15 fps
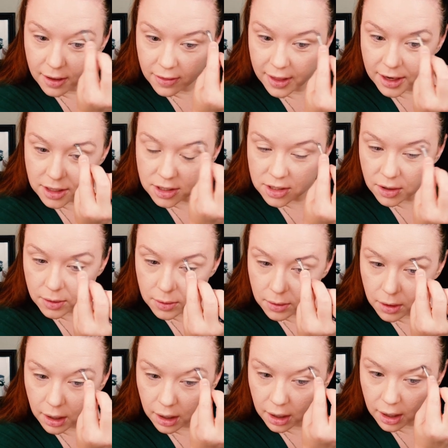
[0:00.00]
they just don't
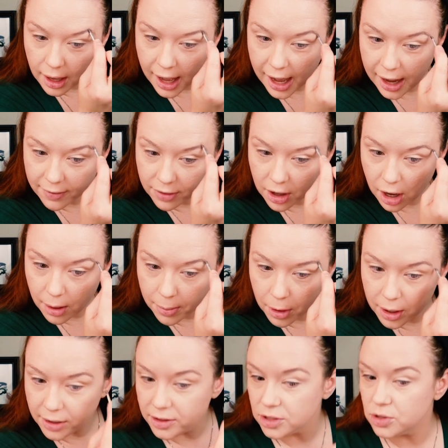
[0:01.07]
have the
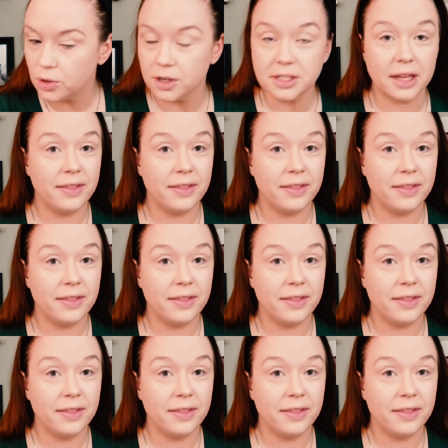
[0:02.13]
Auburn in the stores.